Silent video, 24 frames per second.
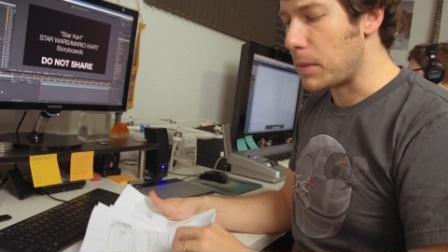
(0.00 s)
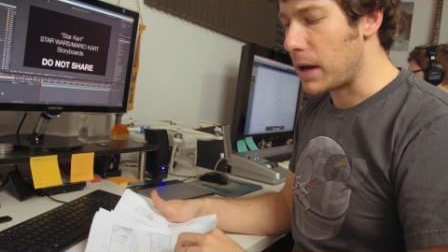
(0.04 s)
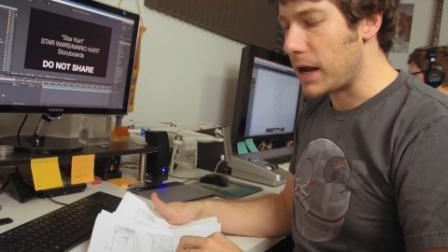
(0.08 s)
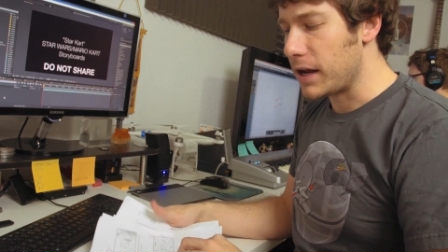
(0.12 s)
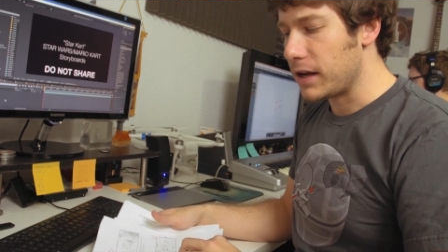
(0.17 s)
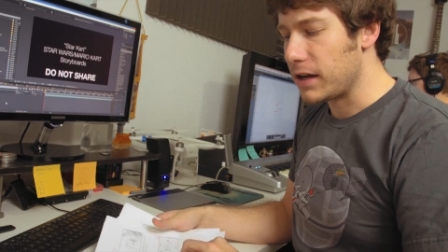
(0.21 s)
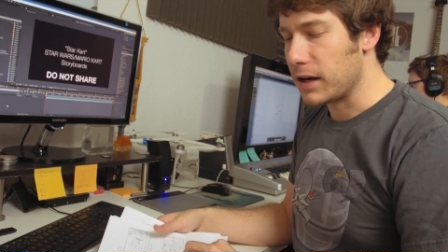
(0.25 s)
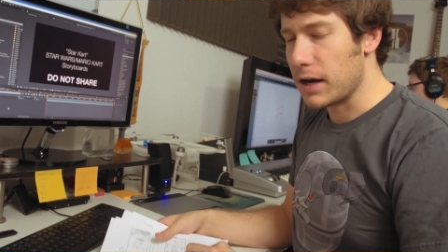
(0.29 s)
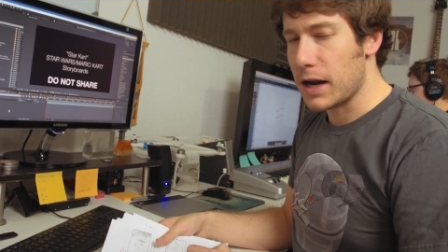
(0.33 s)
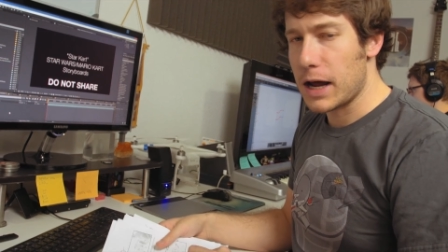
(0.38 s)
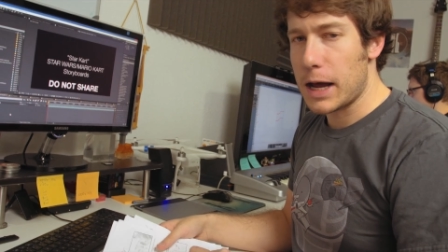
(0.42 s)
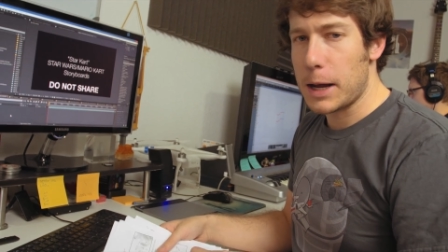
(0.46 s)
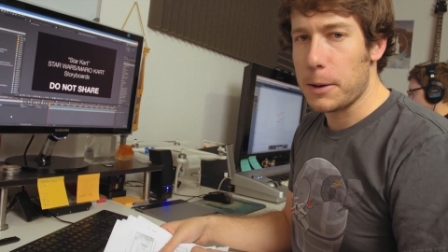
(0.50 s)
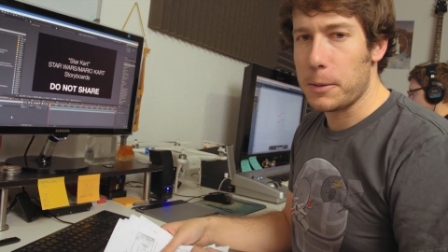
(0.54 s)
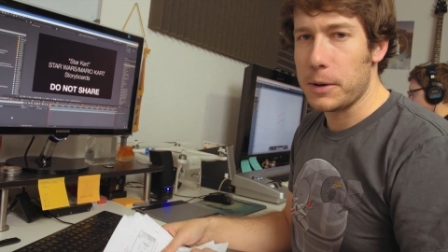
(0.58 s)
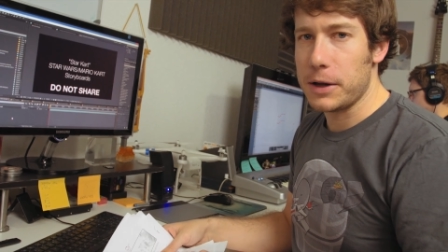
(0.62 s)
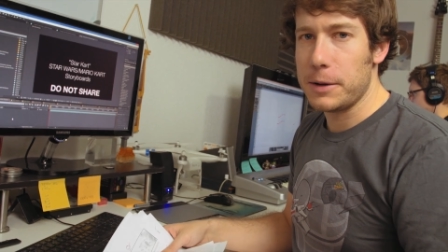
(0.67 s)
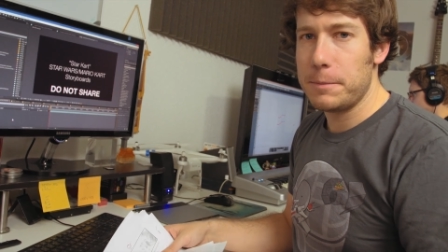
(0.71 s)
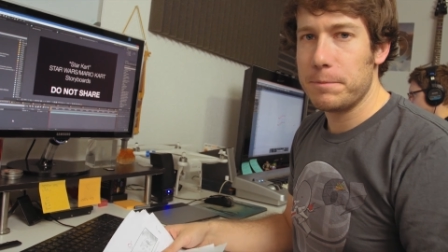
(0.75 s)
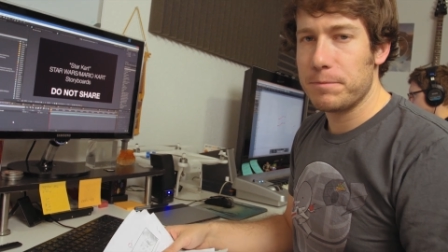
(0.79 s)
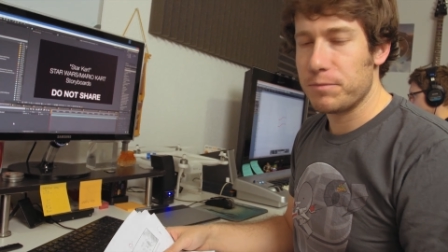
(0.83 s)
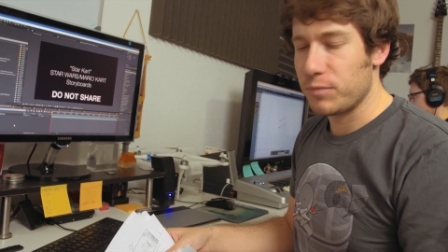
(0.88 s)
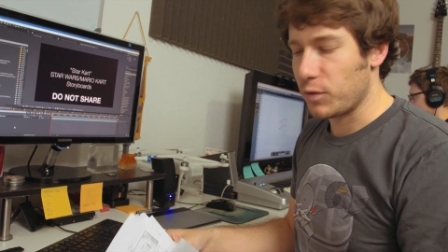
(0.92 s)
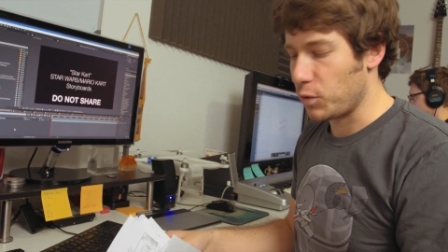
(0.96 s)
Mike, and I,
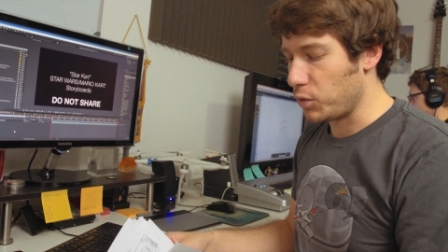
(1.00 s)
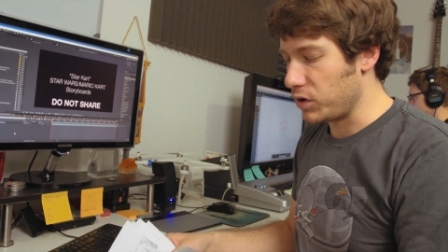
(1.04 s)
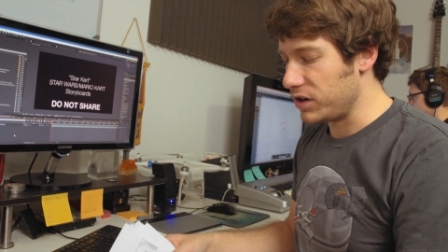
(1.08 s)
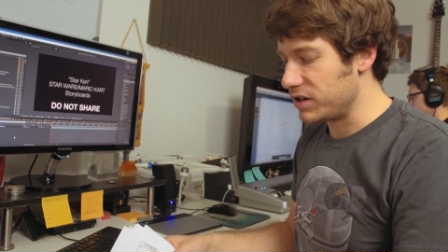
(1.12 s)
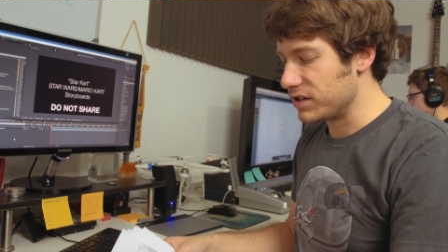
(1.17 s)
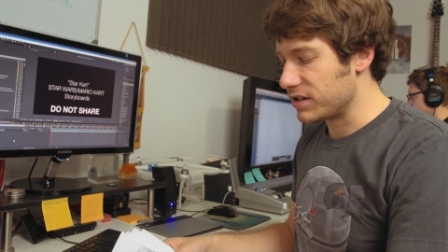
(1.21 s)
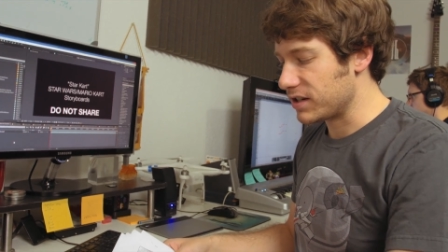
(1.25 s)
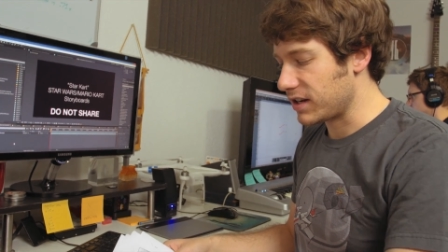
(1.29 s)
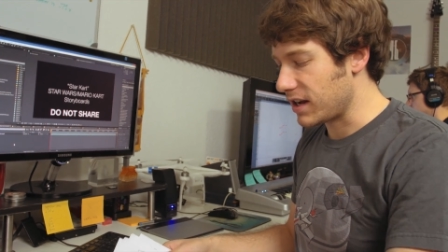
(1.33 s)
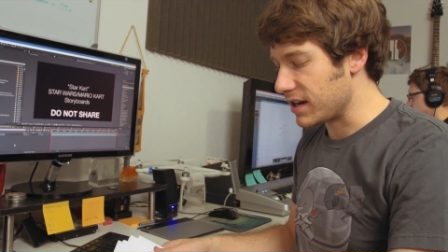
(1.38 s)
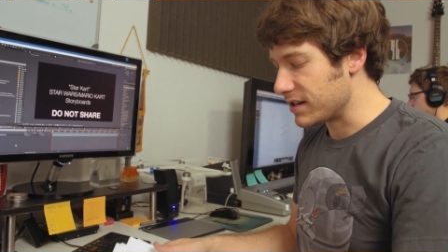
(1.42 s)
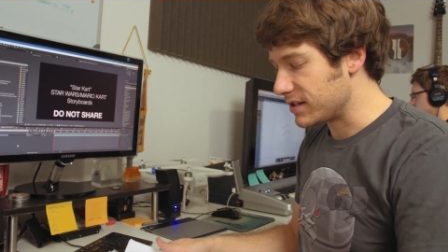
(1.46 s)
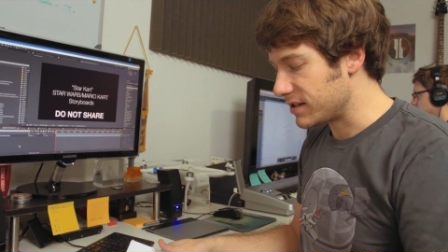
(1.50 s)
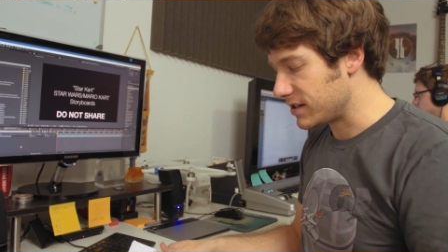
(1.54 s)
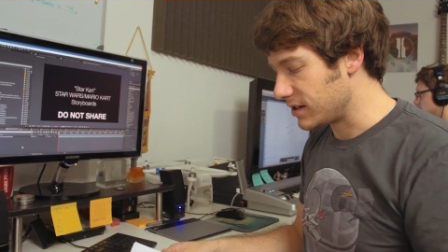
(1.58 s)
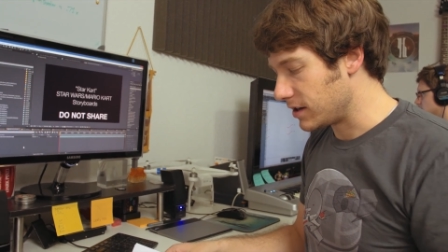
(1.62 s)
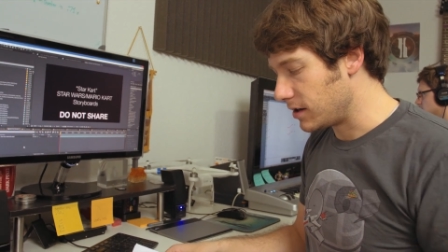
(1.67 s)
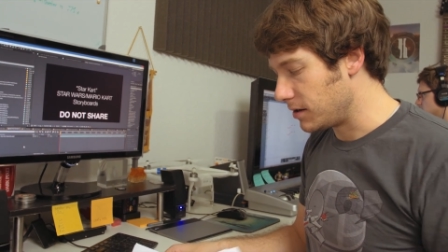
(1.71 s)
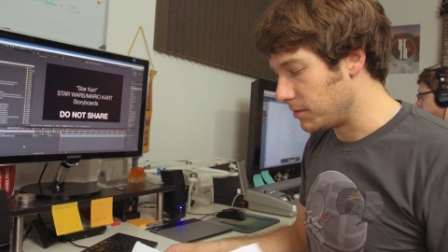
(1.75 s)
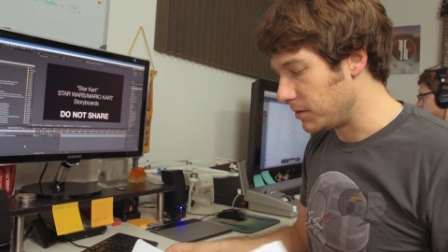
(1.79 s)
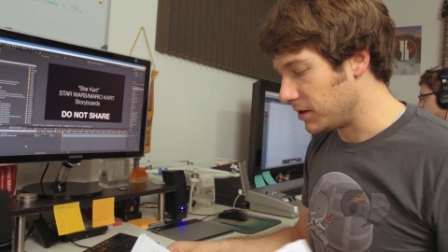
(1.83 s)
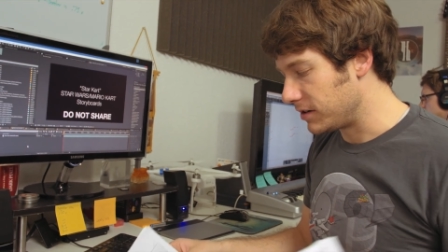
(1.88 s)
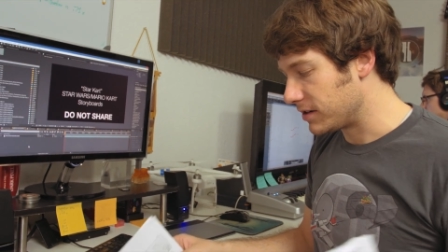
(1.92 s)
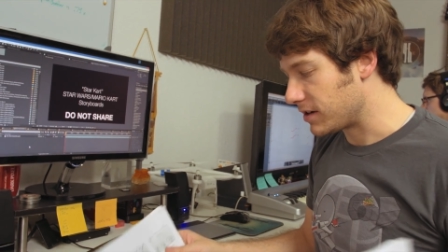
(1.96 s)
we discussed
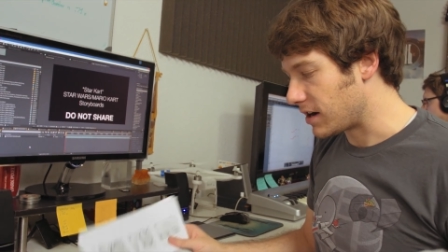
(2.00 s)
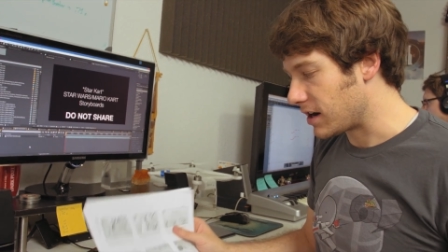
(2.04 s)
them and